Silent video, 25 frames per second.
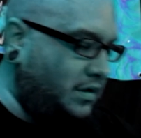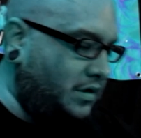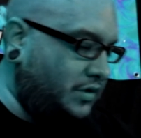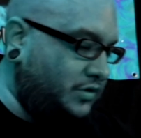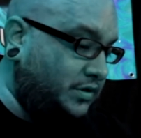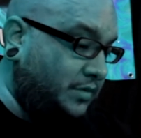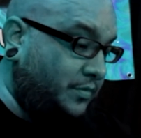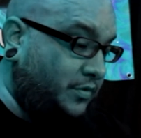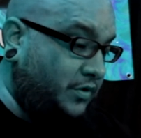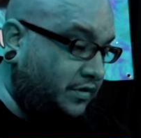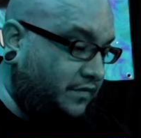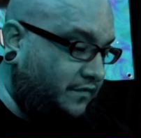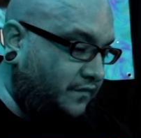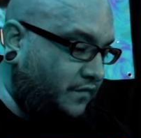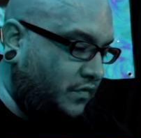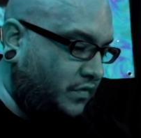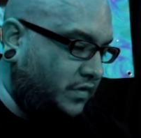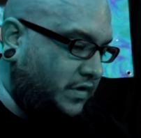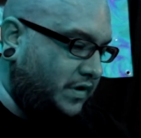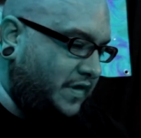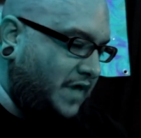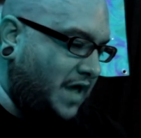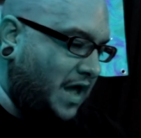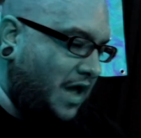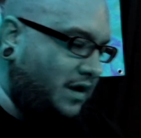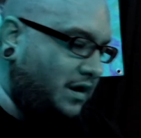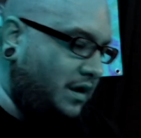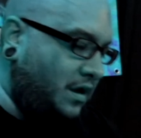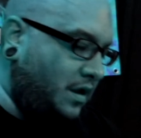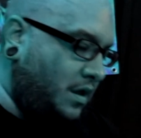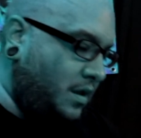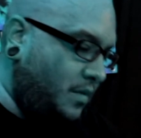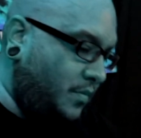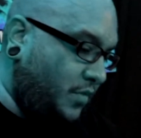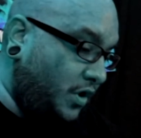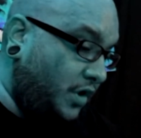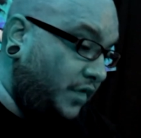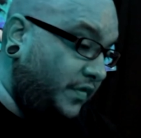So I'm looking forward to that.
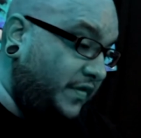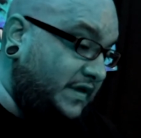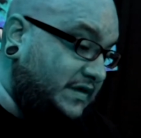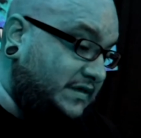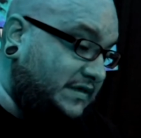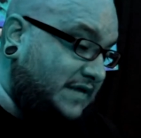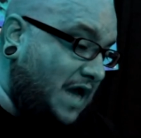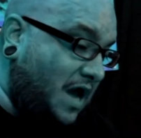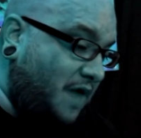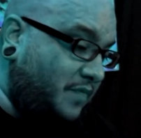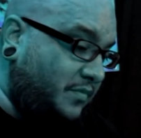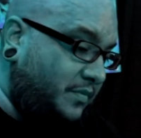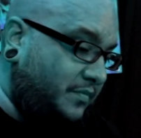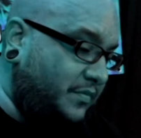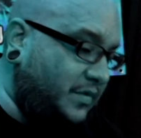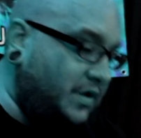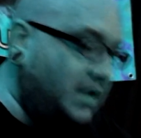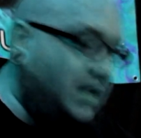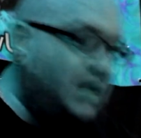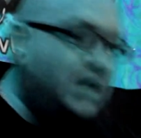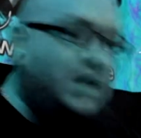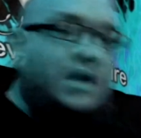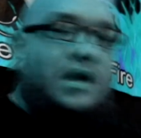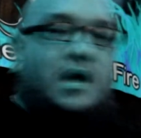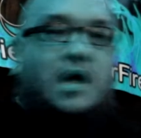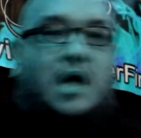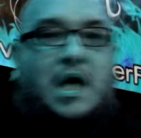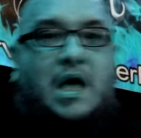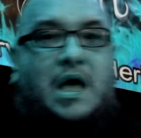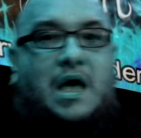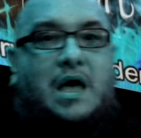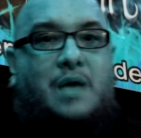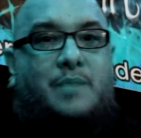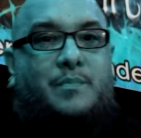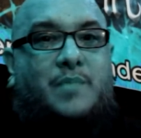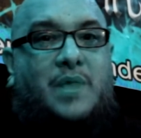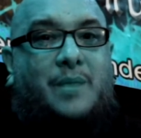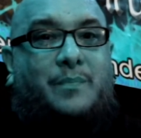But on this album,
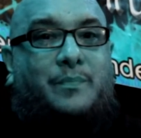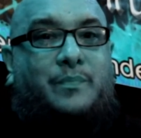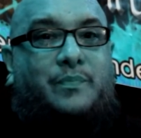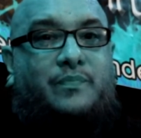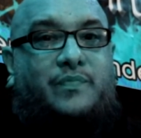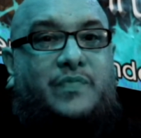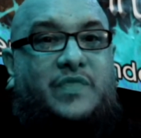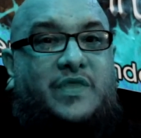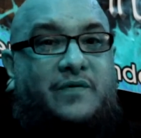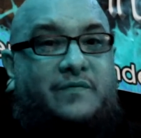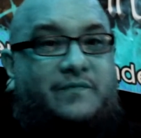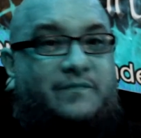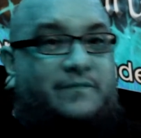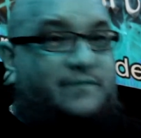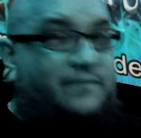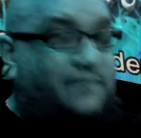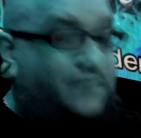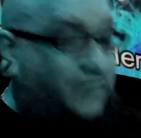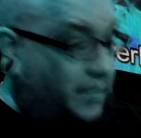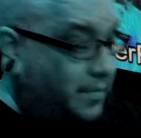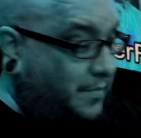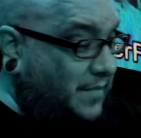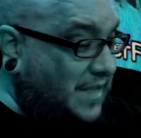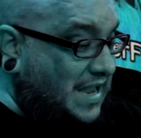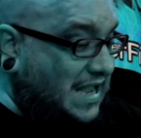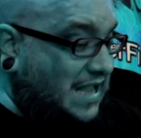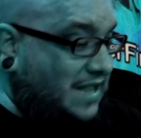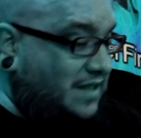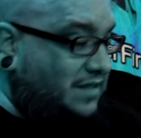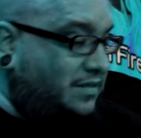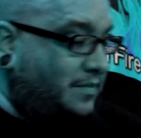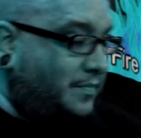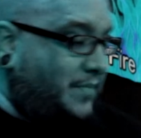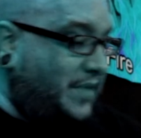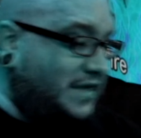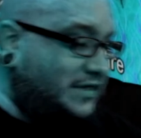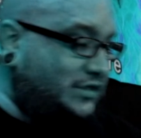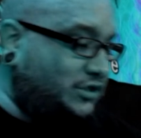for me,
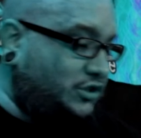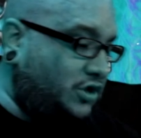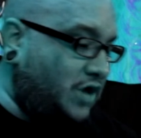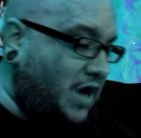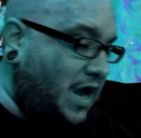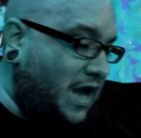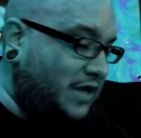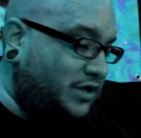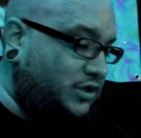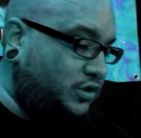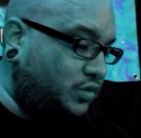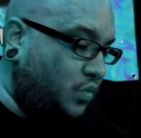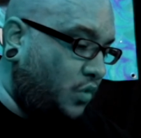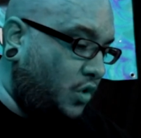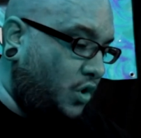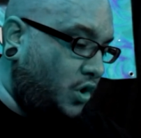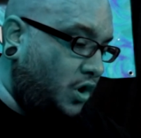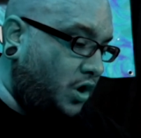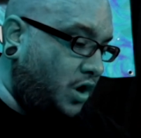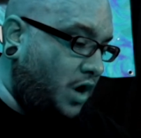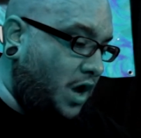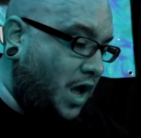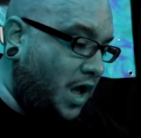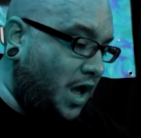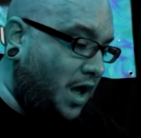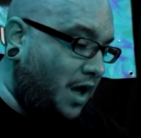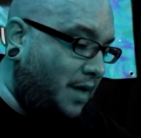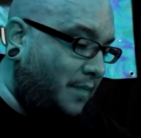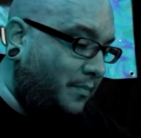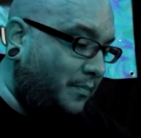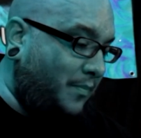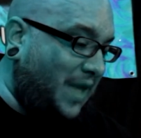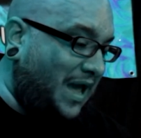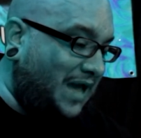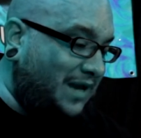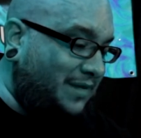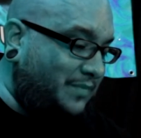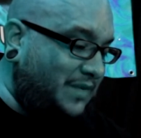the best tracks were
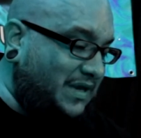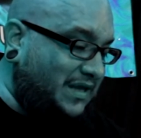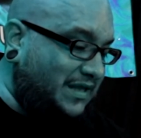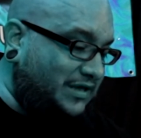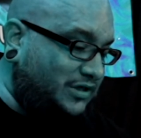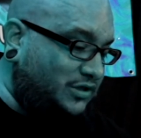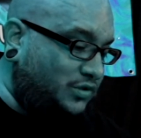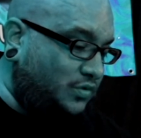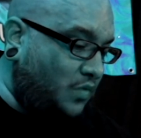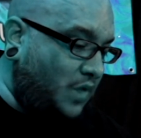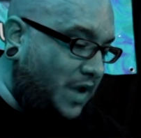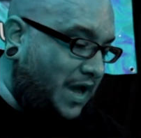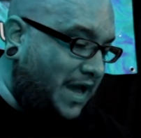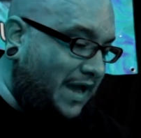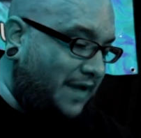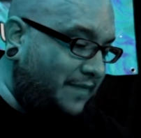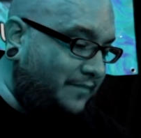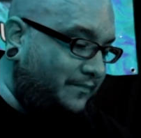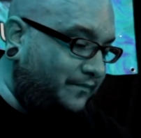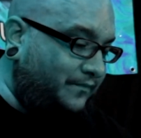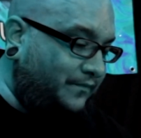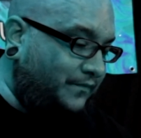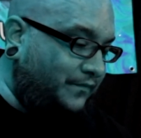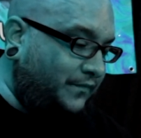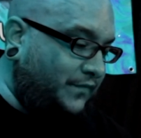Made Me This Way.